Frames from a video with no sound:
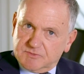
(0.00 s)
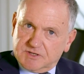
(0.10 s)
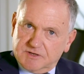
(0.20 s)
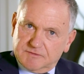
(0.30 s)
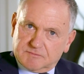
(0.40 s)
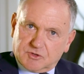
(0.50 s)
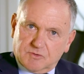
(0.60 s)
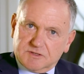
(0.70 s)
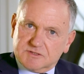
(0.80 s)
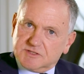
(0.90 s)
we have a
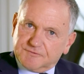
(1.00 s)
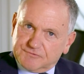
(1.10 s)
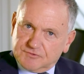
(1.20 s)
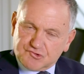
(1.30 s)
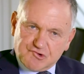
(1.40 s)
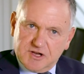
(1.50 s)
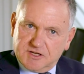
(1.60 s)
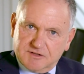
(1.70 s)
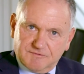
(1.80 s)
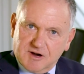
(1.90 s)
quite different
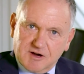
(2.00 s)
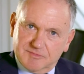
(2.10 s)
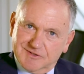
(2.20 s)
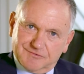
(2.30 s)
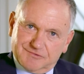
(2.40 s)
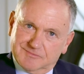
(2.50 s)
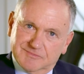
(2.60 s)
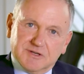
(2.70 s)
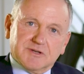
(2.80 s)
trading environment from